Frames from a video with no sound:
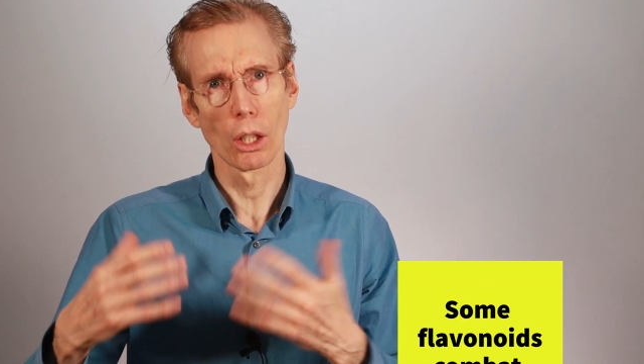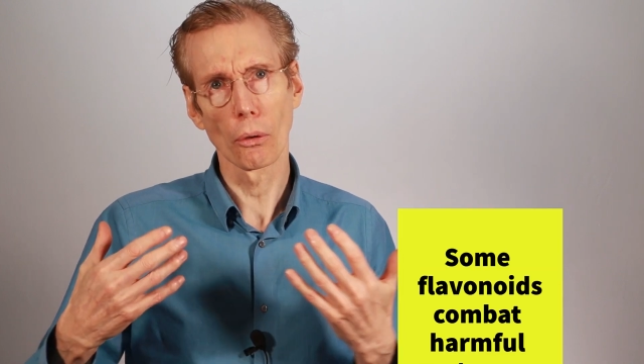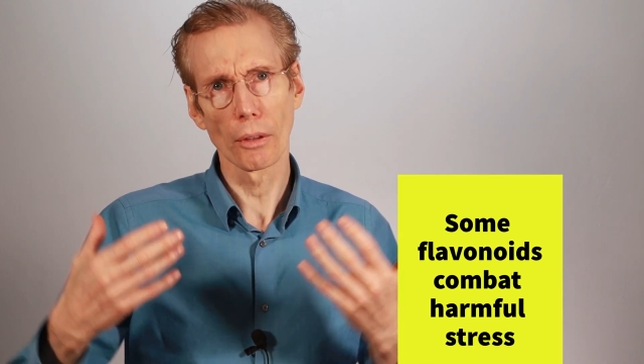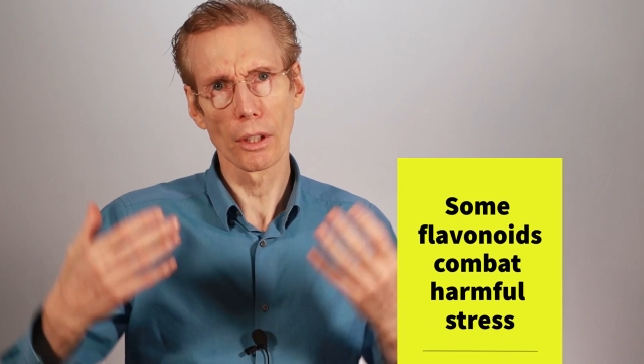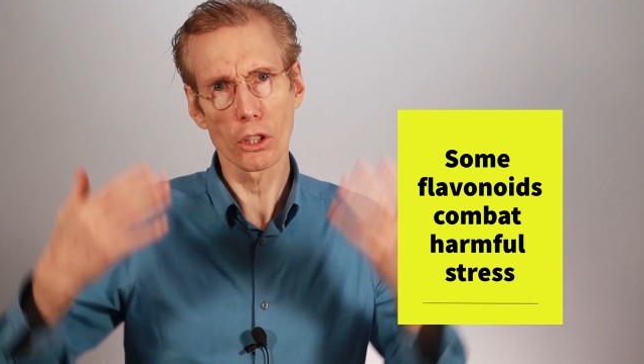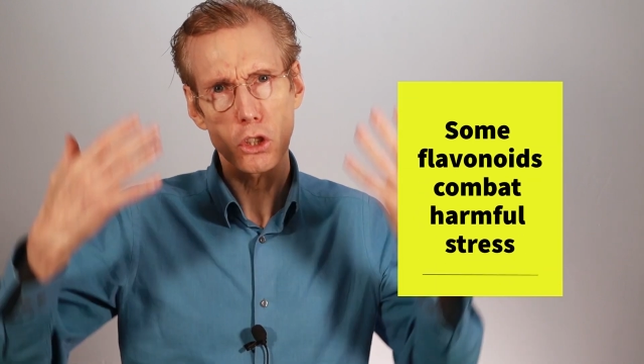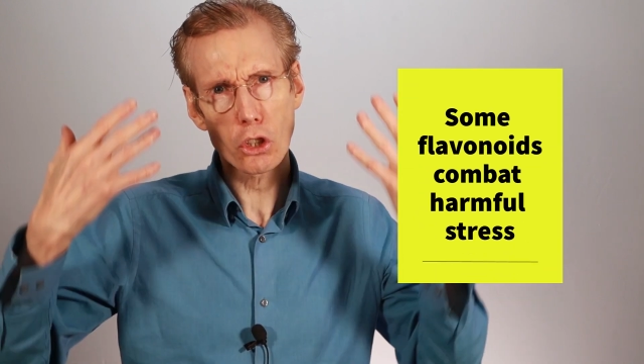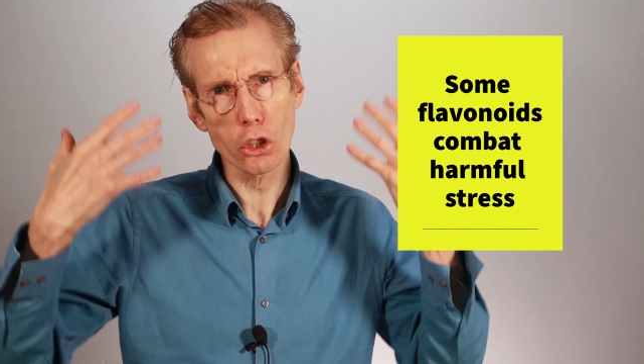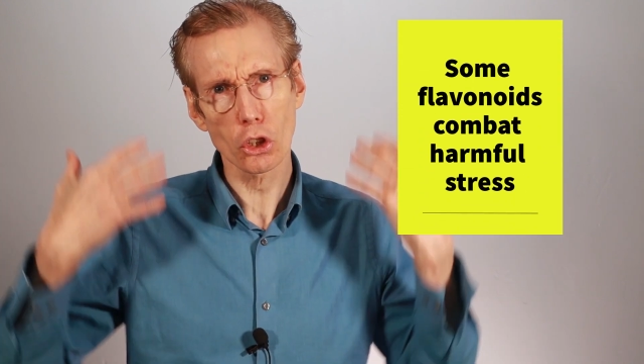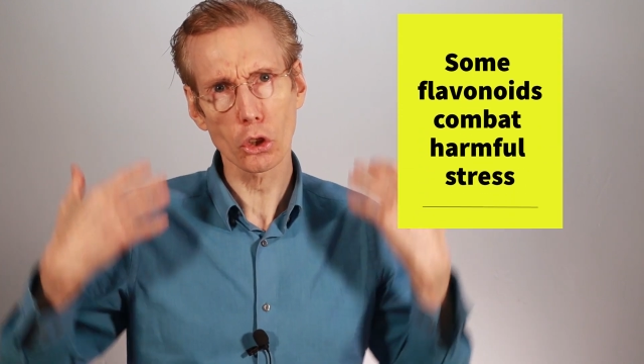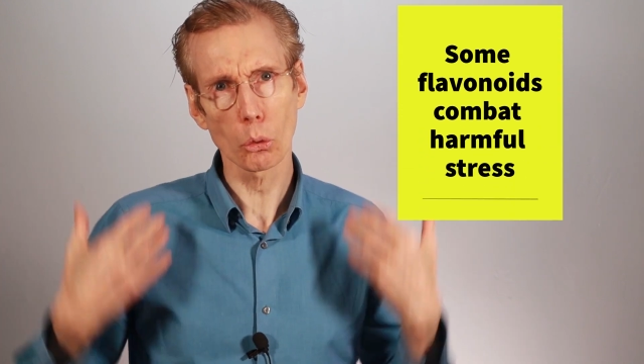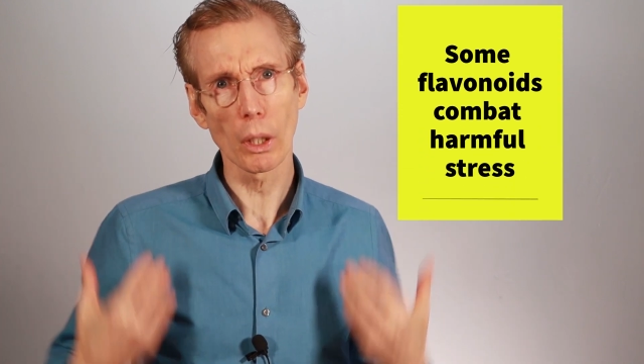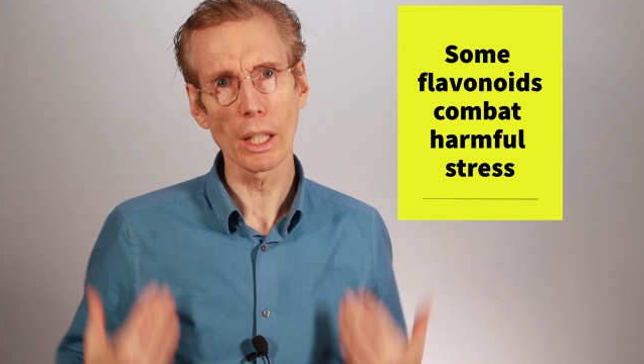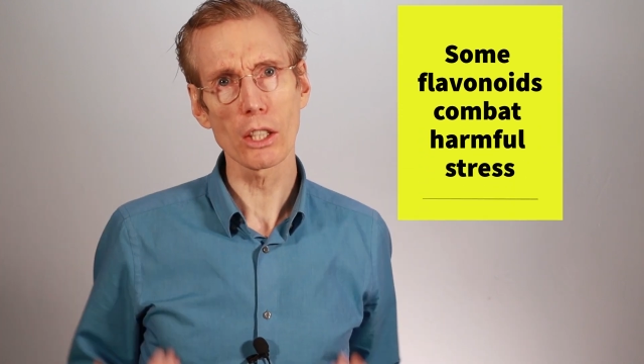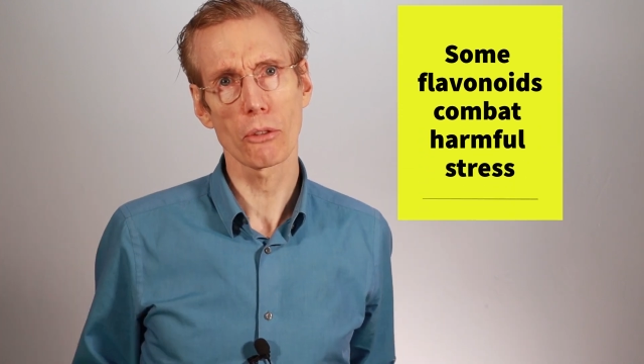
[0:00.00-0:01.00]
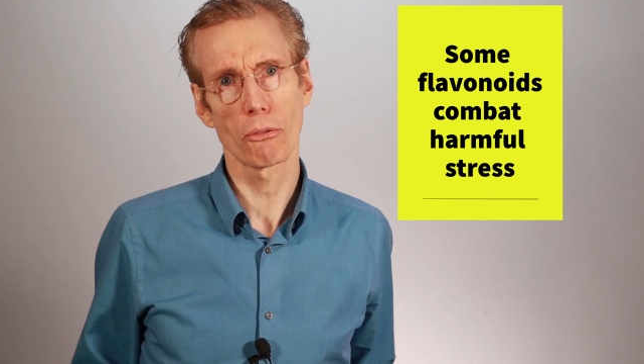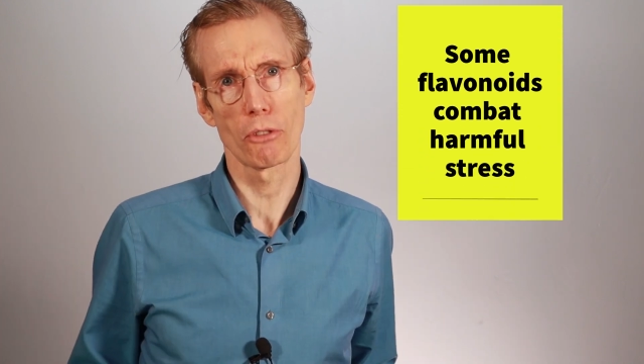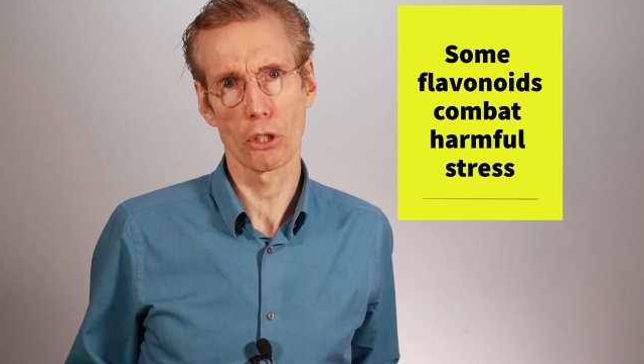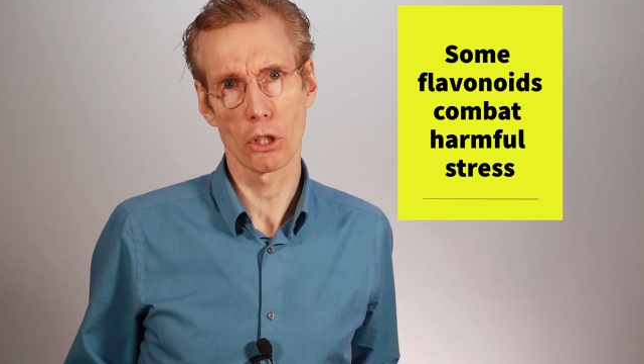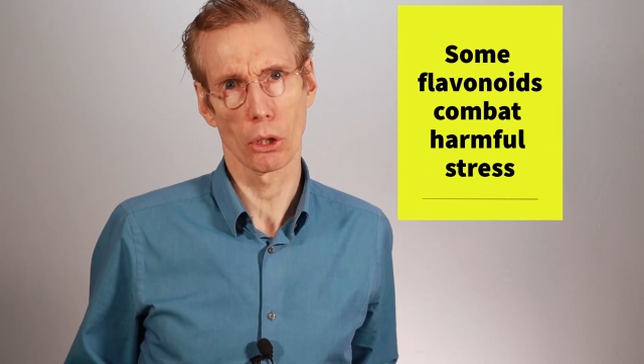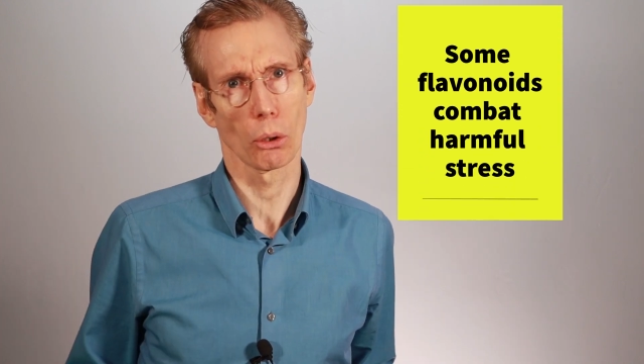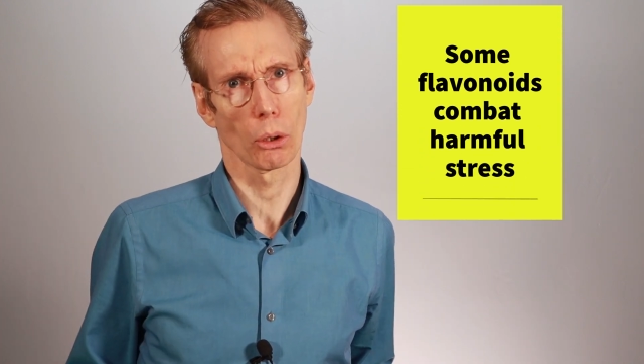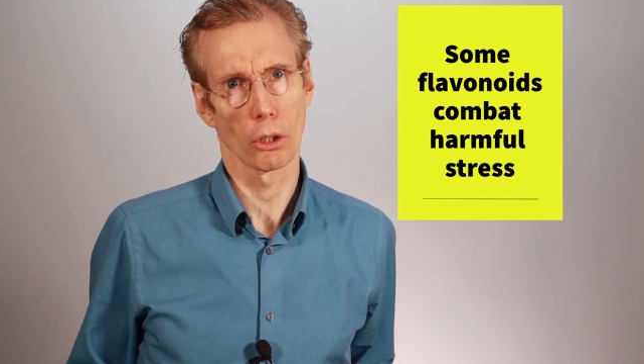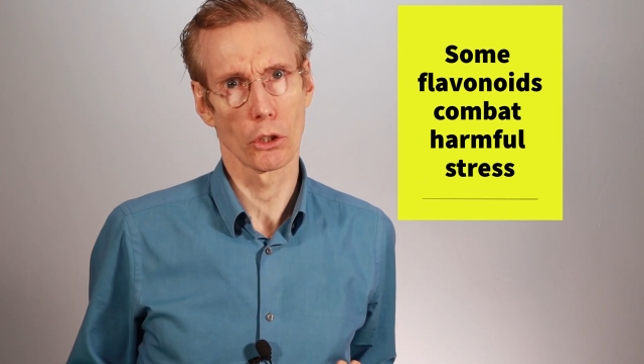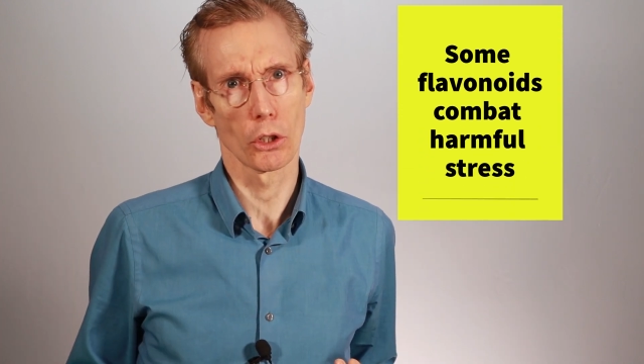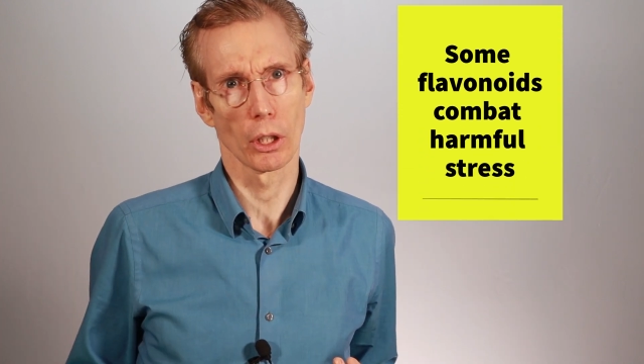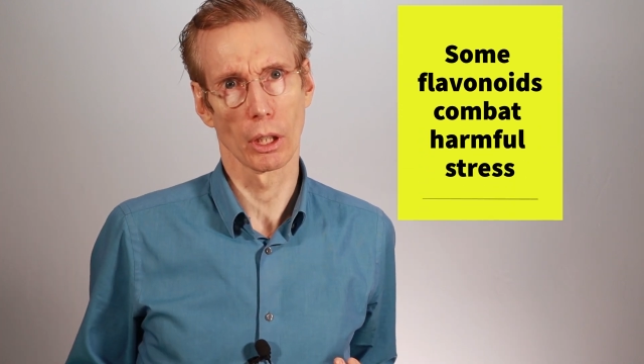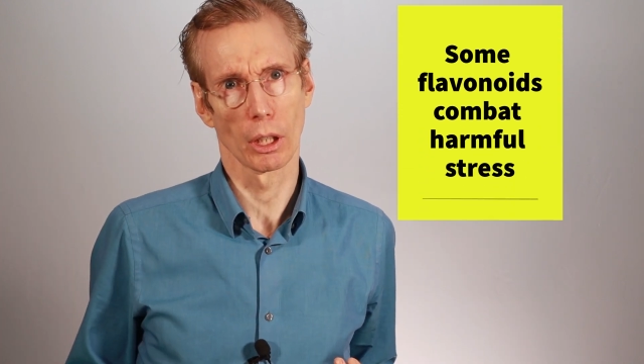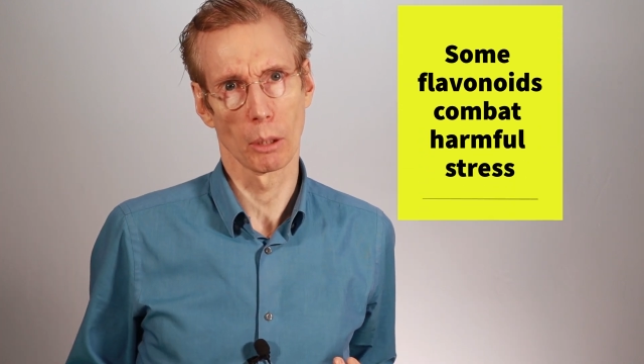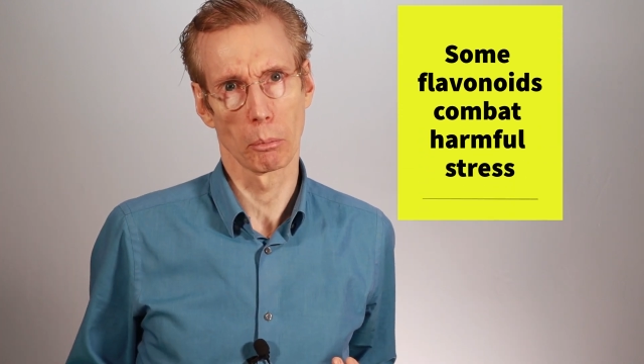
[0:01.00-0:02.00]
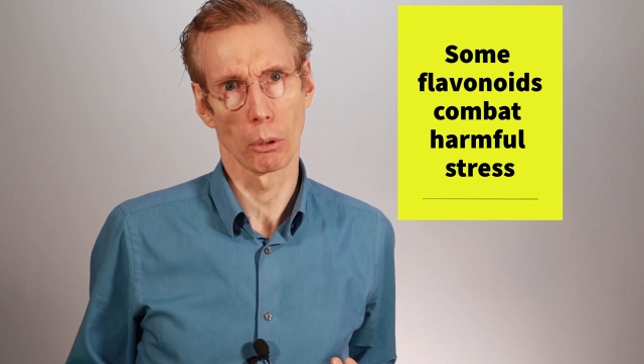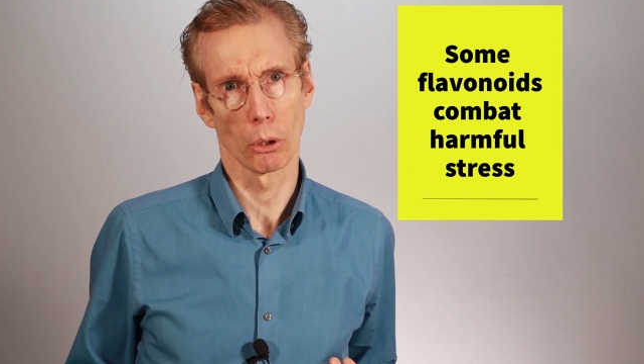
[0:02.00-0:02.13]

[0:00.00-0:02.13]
on the stress physiology in the